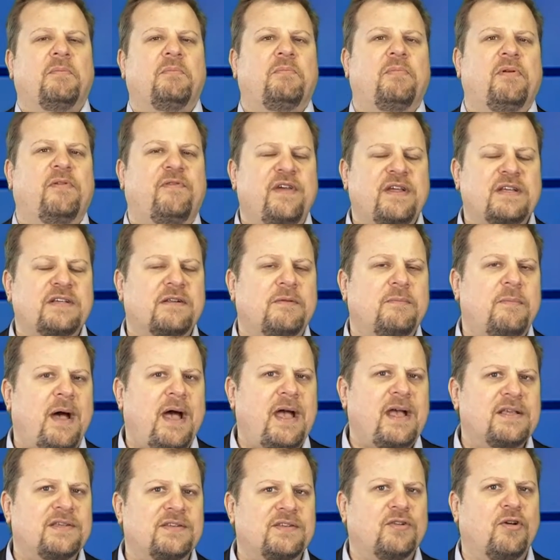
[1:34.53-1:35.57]

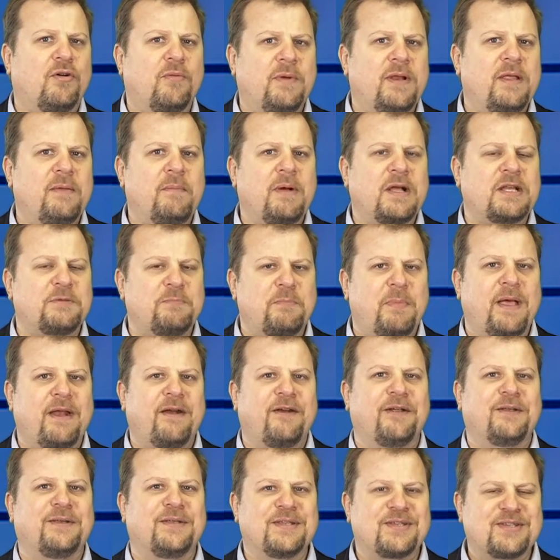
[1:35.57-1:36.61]
are normally much better
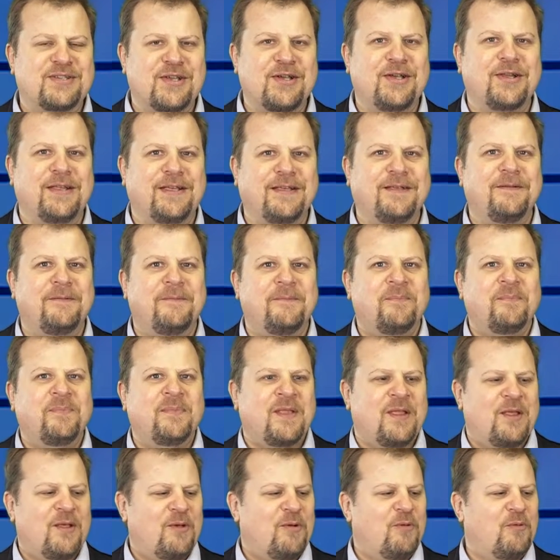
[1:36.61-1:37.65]
at discerning
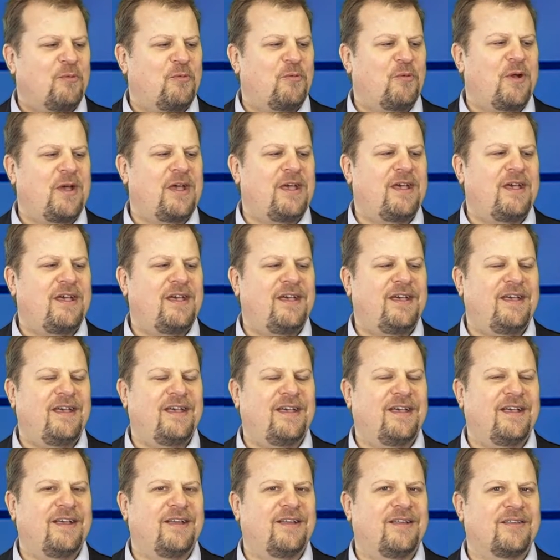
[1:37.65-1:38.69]
where
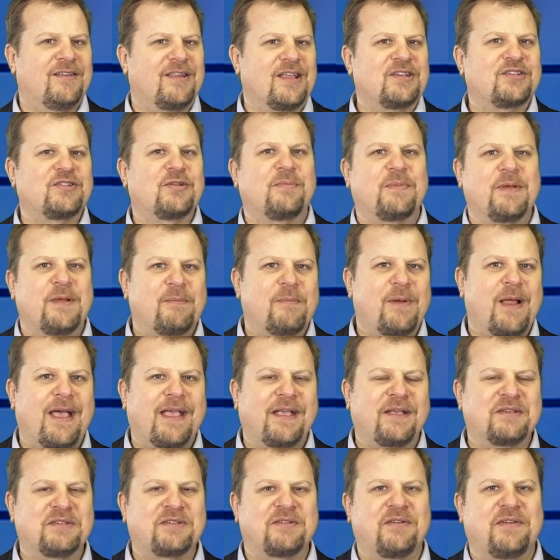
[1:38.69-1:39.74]
they should be
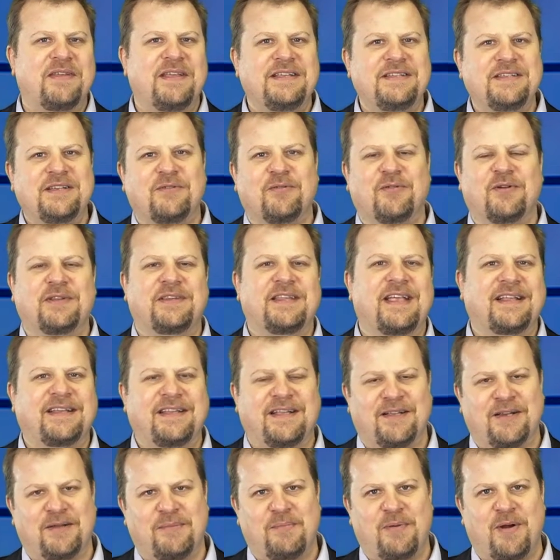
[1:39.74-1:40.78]
applying a strategic or a
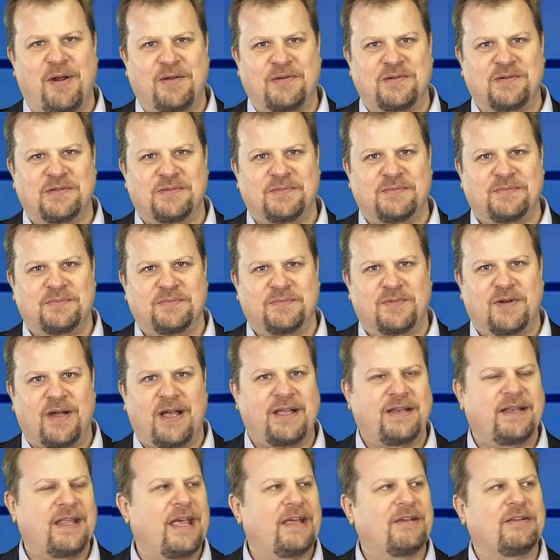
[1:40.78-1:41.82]
tactical approach,
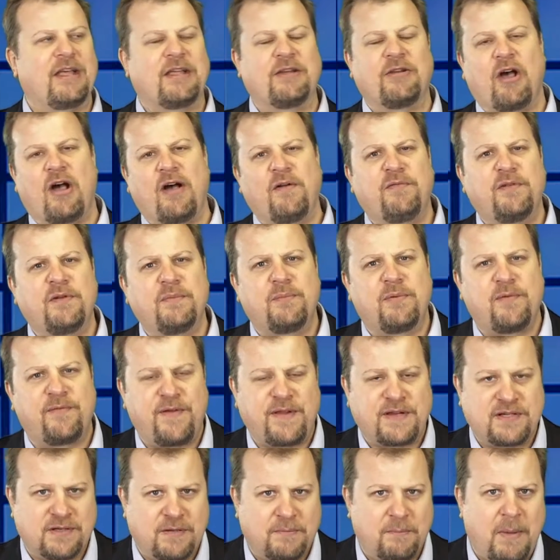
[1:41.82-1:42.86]
right? And often
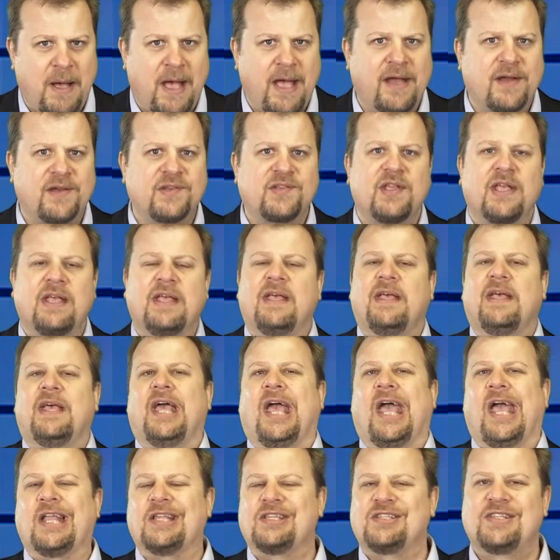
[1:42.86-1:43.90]
professional buyers,
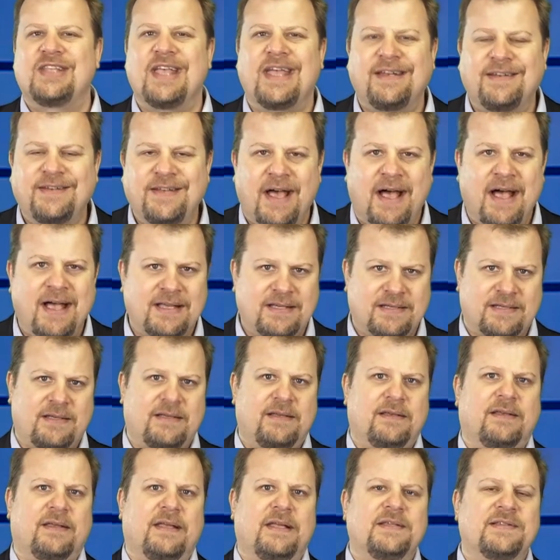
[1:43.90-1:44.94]
it's their task
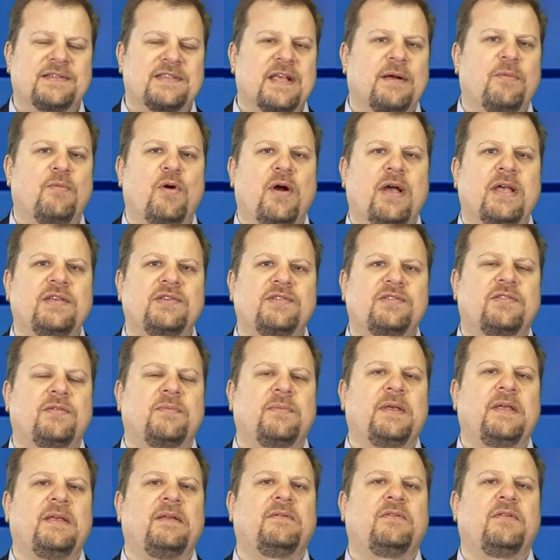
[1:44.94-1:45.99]
in some ways to
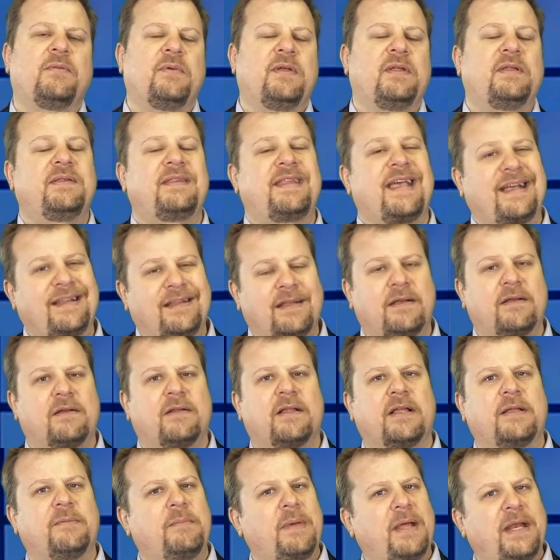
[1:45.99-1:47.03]
be
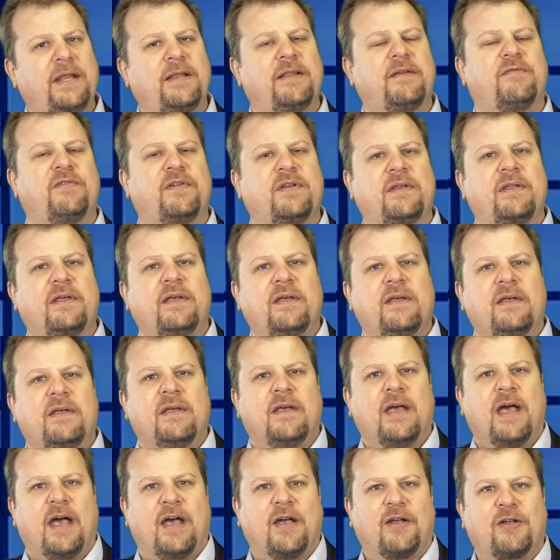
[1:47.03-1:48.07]
tactical in many different
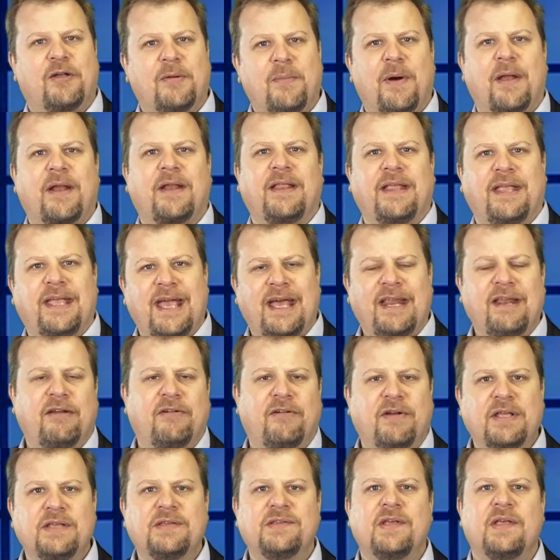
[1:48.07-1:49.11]
commodity
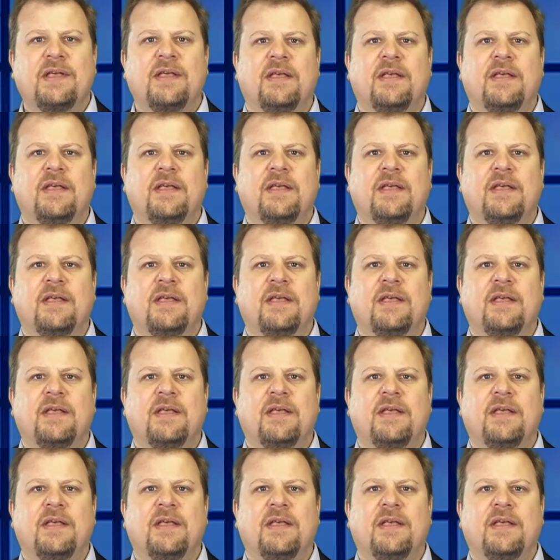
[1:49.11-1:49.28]
categories,